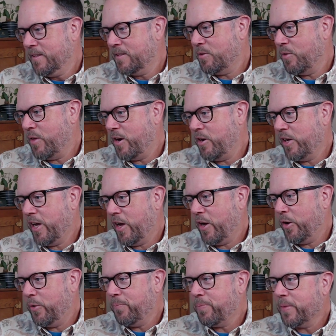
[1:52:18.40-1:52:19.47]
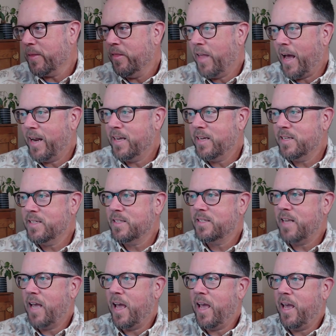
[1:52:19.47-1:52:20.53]
so there you go. That is
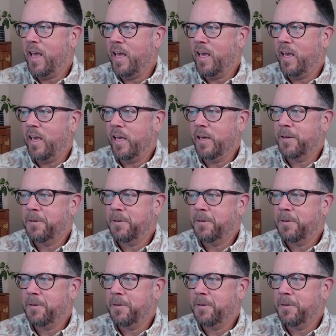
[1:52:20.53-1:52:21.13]
a...